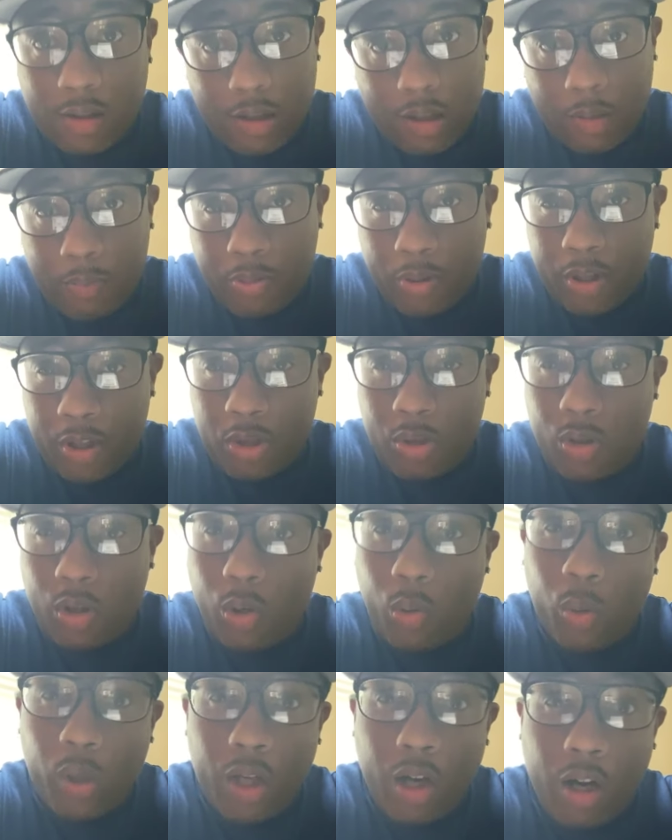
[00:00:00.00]
I'm pretty sure
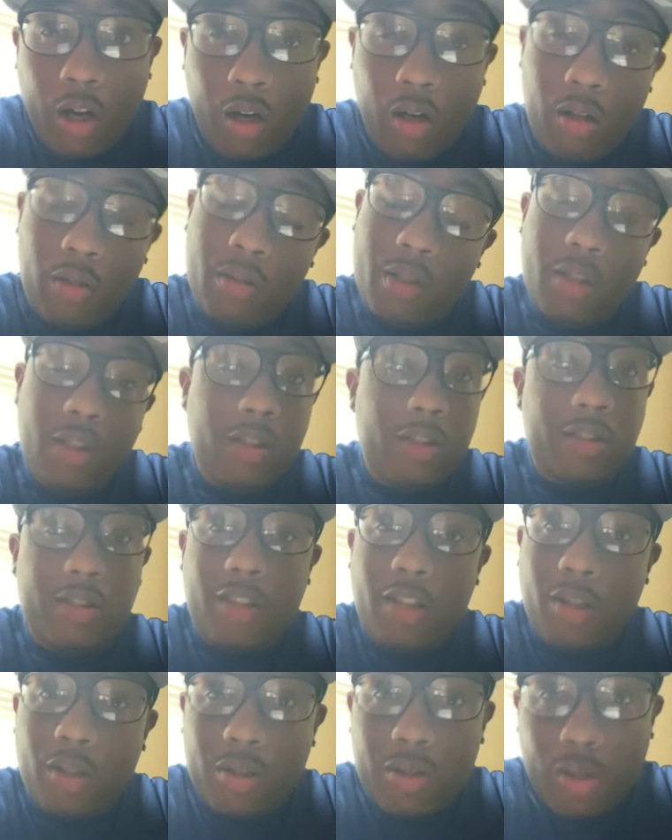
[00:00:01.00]
we all still
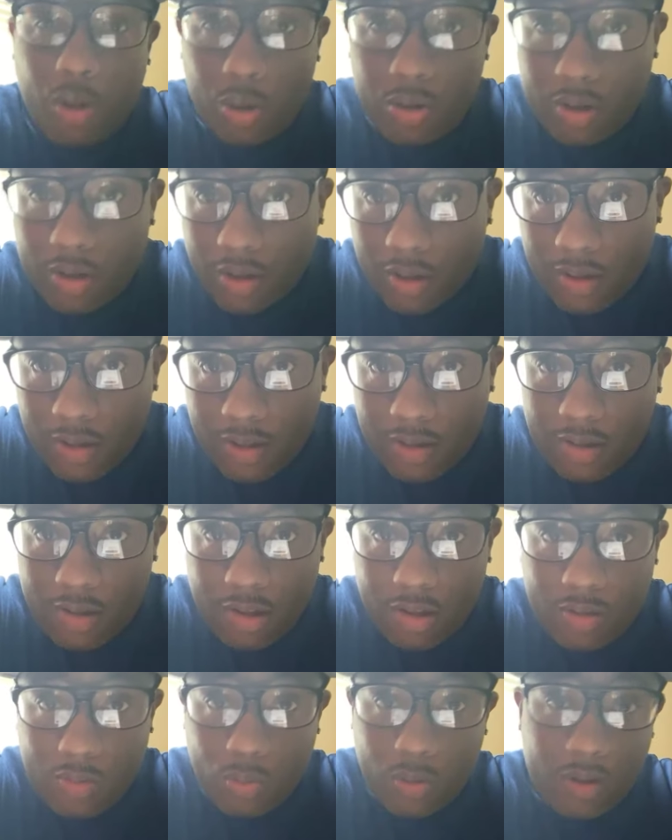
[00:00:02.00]
socially distanced.
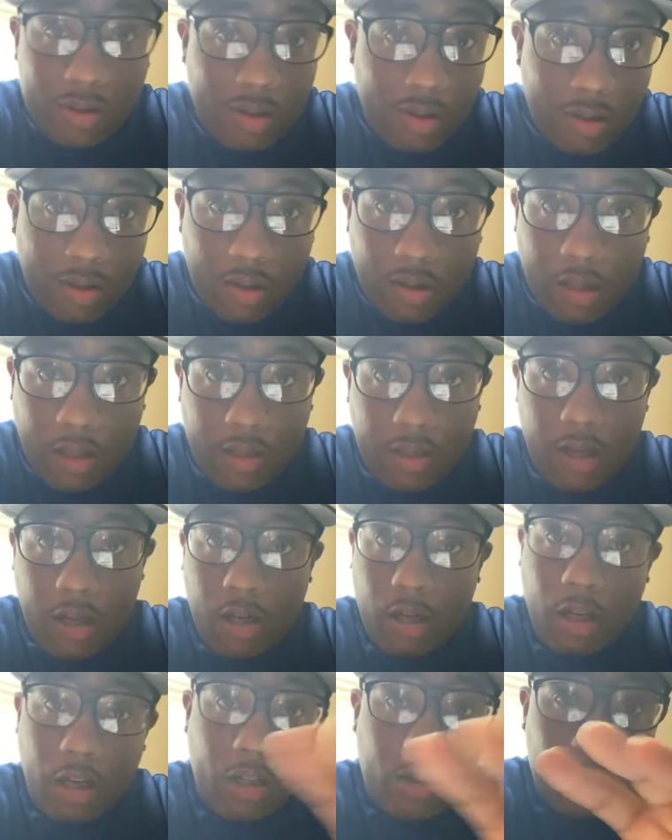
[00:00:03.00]
We still kind
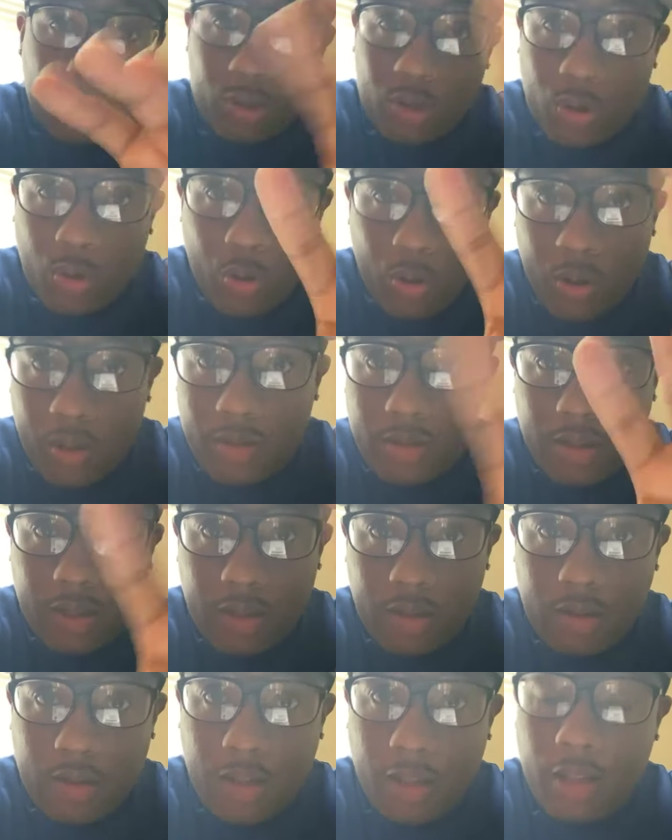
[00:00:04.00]
of on this quarantine
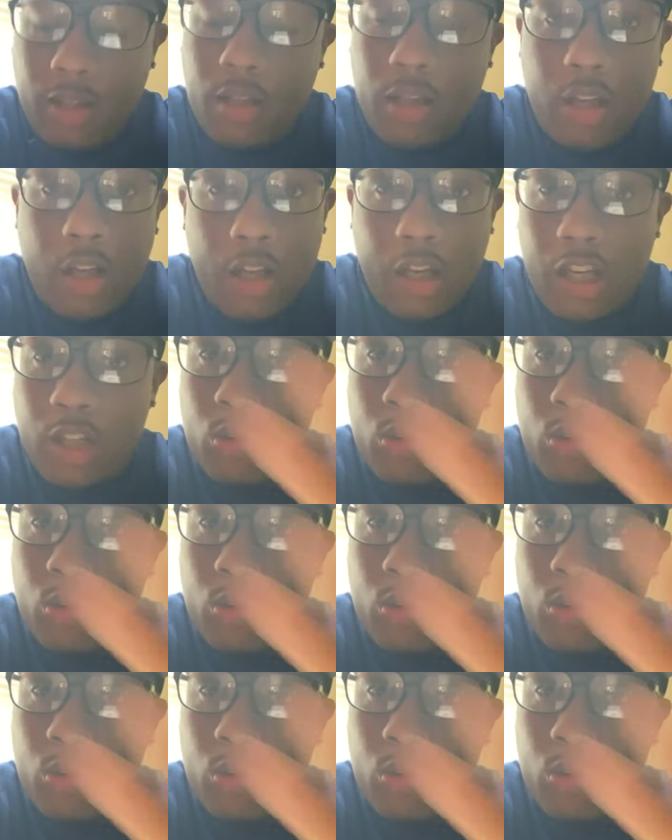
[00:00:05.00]
thing as